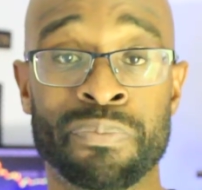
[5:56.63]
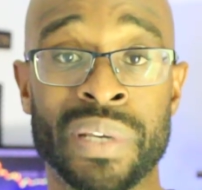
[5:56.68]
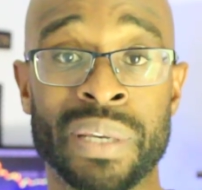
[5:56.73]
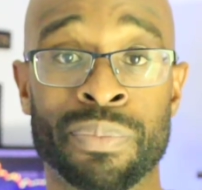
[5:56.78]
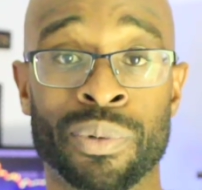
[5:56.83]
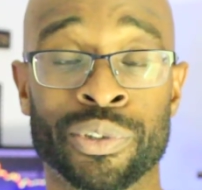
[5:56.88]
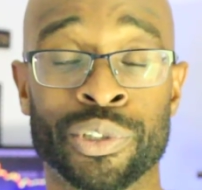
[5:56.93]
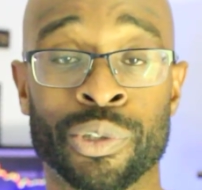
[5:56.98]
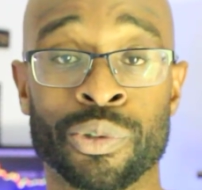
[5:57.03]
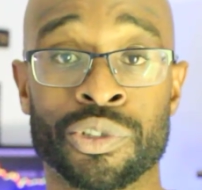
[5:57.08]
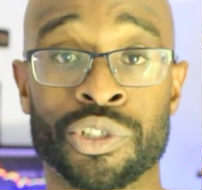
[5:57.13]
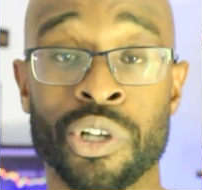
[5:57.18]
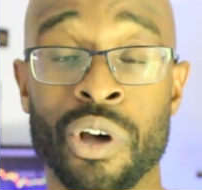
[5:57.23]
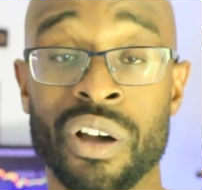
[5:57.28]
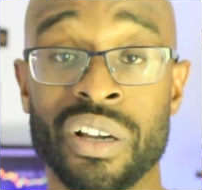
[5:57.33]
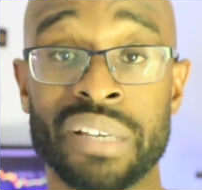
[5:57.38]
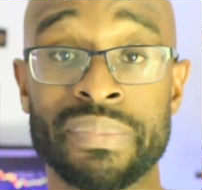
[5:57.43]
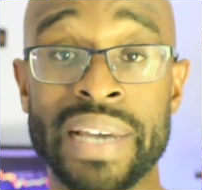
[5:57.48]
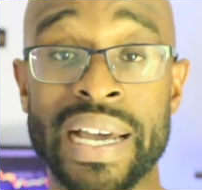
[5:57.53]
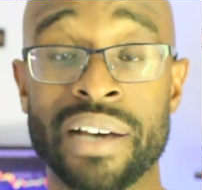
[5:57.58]
people don't
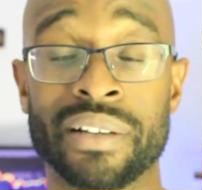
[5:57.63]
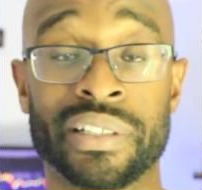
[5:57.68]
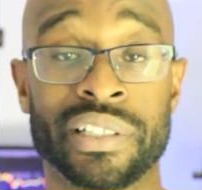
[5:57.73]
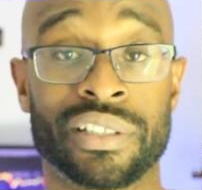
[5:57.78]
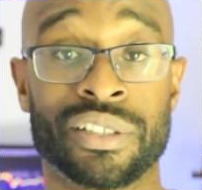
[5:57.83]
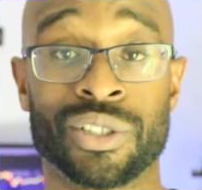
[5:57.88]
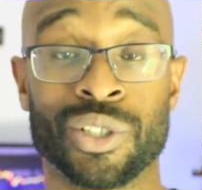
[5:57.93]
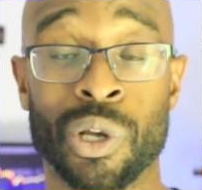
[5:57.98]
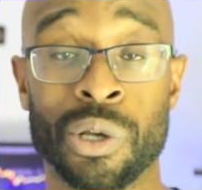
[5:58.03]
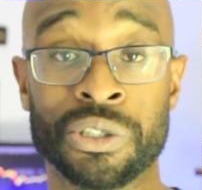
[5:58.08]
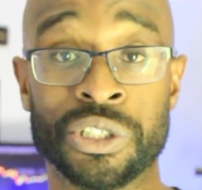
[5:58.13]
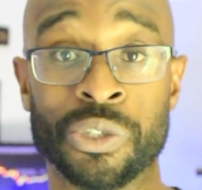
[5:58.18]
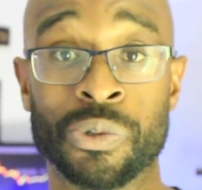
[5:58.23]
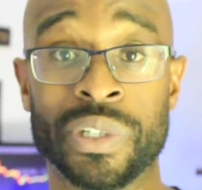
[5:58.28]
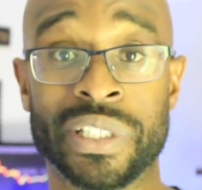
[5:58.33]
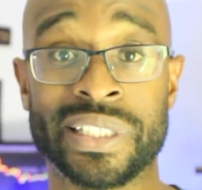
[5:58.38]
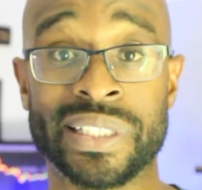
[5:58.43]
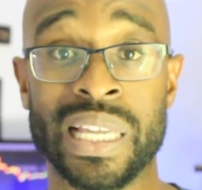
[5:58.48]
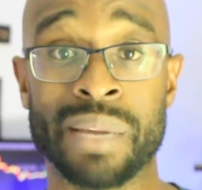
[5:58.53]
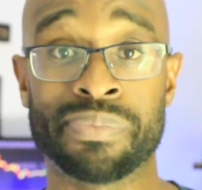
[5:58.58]
talk about. This is also
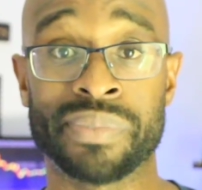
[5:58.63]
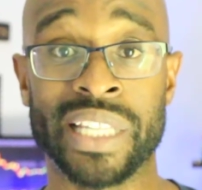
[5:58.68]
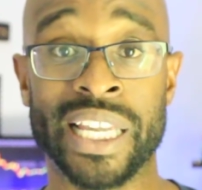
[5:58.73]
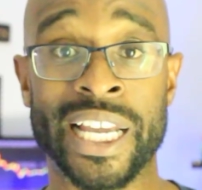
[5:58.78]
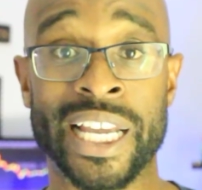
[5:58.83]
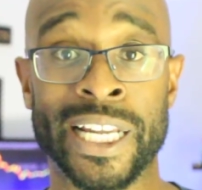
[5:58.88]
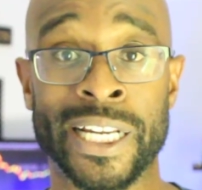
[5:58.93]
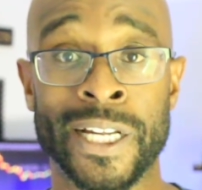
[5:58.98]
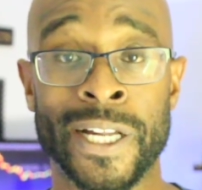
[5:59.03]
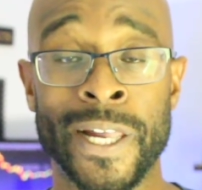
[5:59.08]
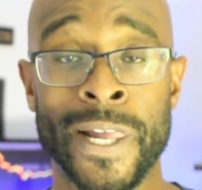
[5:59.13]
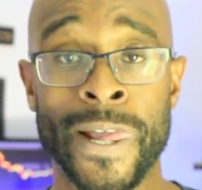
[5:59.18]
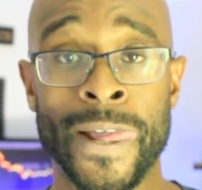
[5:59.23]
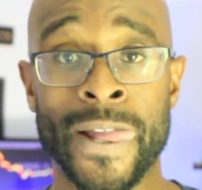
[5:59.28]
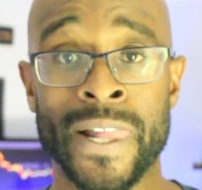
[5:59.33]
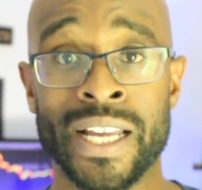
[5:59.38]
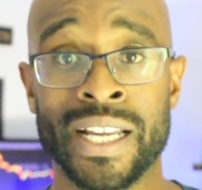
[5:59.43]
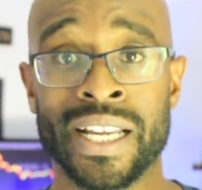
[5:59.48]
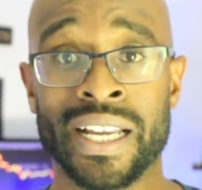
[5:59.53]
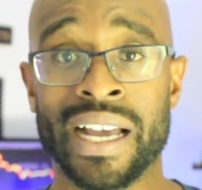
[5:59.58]
a step that
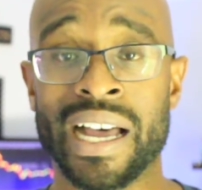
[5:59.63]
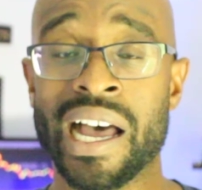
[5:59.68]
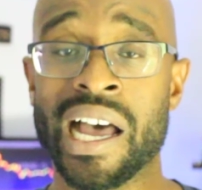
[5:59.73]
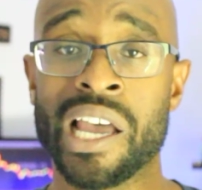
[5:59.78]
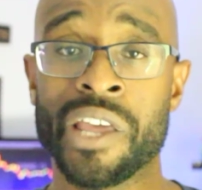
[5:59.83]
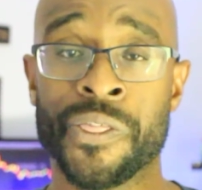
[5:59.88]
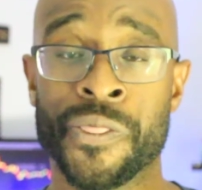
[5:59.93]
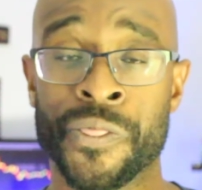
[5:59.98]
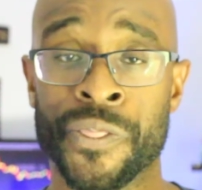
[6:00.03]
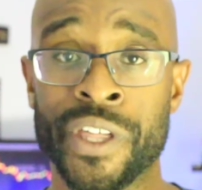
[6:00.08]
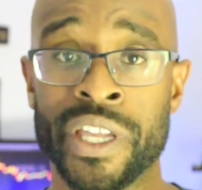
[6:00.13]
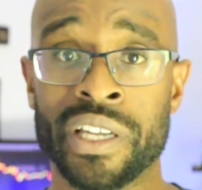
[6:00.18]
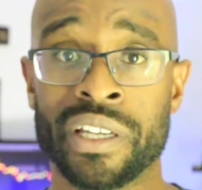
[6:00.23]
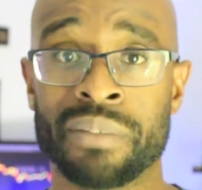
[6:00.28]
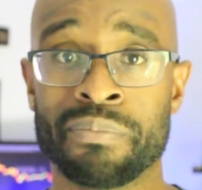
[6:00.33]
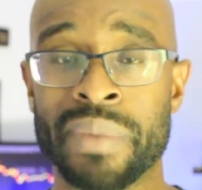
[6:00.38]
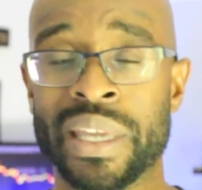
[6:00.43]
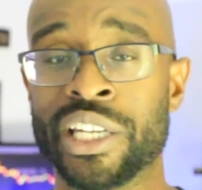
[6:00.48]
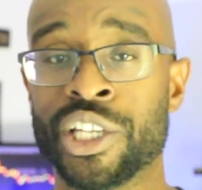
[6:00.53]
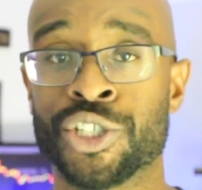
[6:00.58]
I
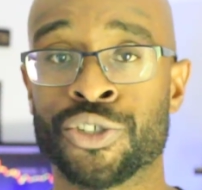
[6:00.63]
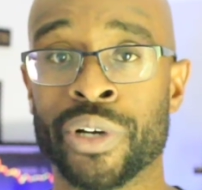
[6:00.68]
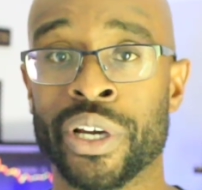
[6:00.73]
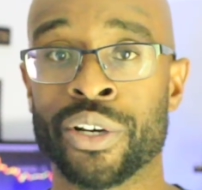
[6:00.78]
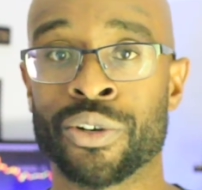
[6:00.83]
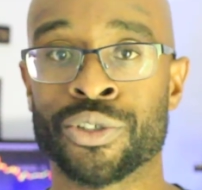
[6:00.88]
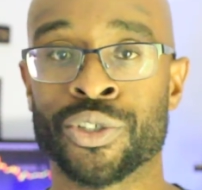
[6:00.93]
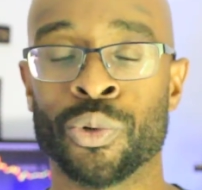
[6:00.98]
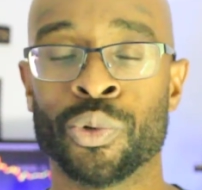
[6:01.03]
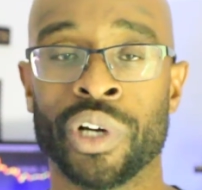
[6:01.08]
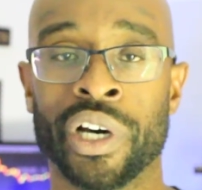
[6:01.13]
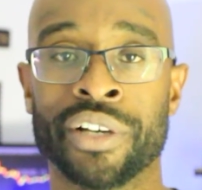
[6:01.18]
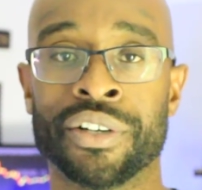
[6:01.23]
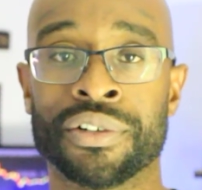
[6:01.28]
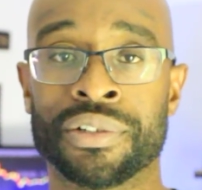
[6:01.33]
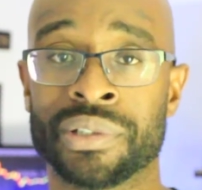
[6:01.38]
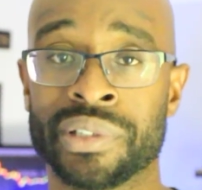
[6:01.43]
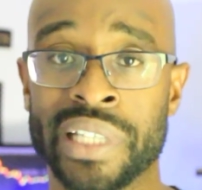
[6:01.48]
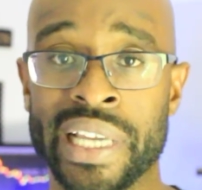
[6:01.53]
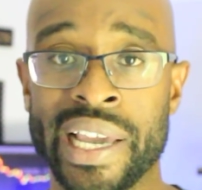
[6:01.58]
think many traders don't
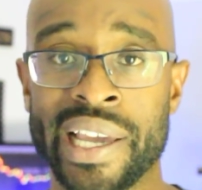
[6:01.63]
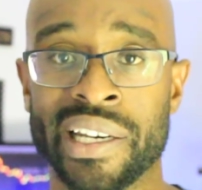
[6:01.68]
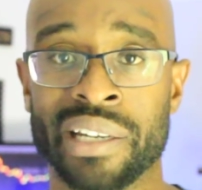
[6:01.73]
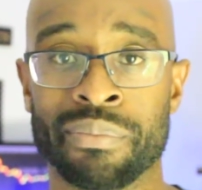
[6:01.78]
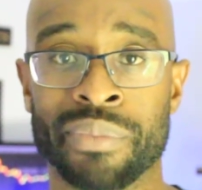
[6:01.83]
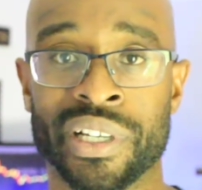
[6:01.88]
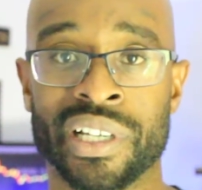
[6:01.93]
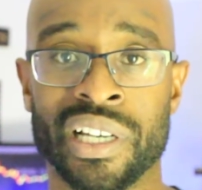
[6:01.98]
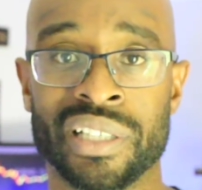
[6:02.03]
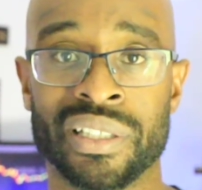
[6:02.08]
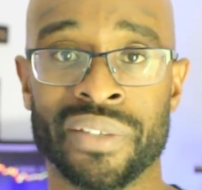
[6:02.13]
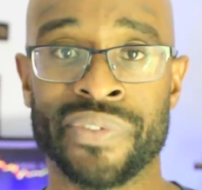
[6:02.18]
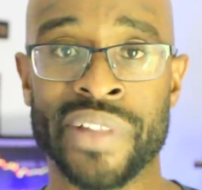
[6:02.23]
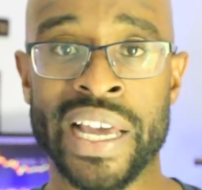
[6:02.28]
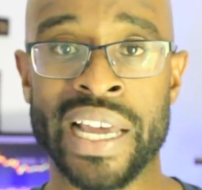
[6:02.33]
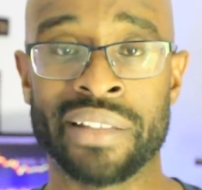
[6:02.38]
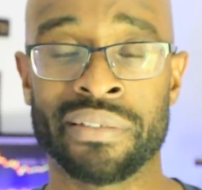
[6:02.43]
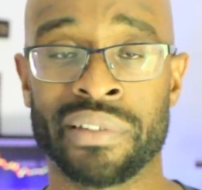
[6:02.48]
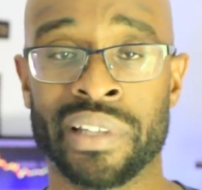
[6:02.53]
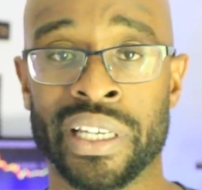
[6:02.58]
understand, and because of
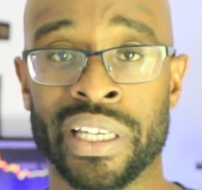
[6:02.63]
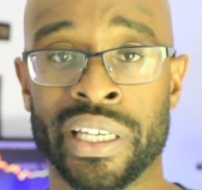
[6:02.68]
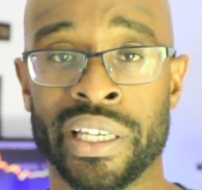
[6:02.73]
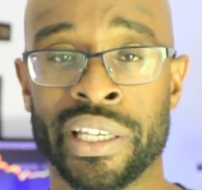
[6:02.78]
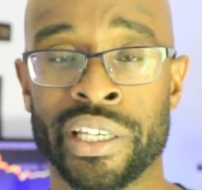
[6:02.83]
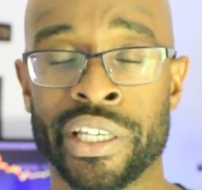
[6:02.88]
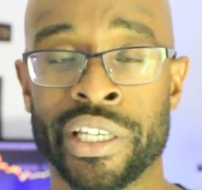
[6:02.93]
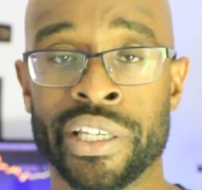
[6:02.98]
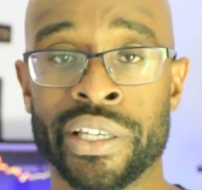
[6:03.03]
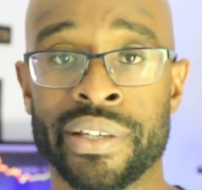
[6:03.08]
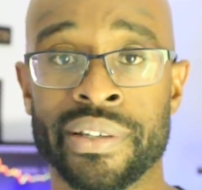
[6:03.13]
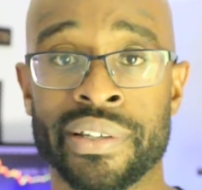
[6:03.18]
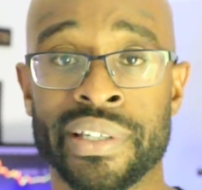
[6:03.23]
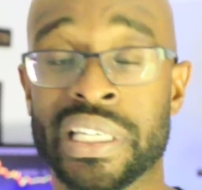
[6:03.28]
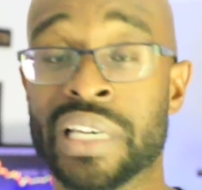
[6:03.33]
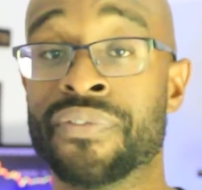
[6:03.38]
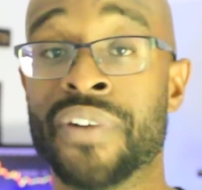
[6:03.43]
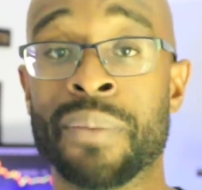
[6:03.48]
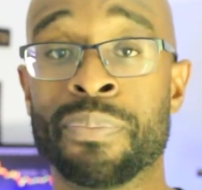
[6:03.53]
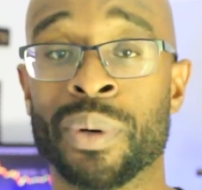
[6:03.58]
that, they
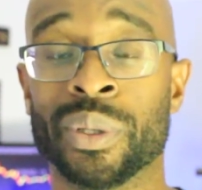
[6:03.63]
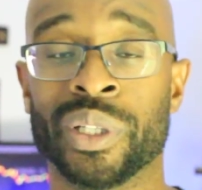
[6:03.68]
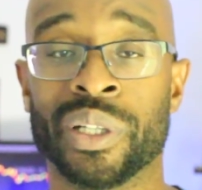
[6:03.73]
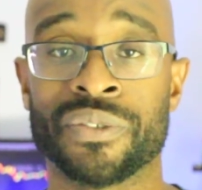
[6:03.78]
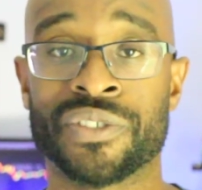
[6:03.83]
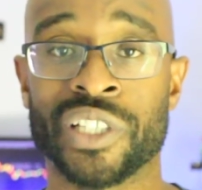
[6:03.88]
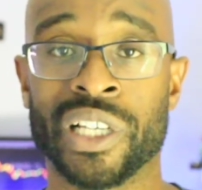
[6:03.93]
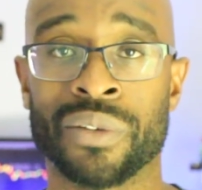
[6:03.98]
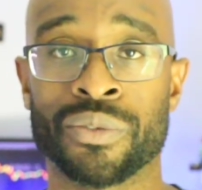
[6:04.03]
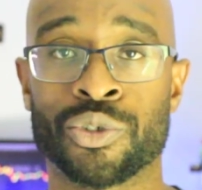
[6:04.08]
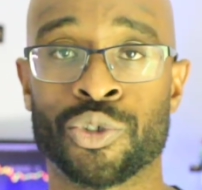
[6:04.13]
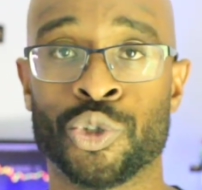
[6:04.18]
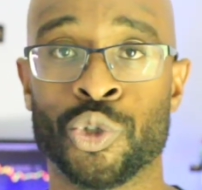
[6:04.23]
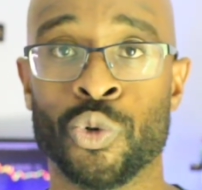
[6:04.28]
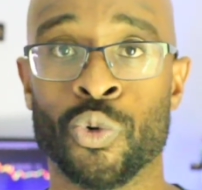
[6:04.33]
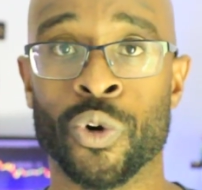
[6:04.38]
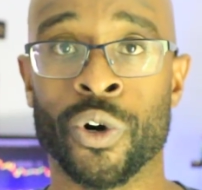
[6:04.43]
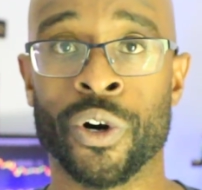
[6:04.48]
give up on themselves too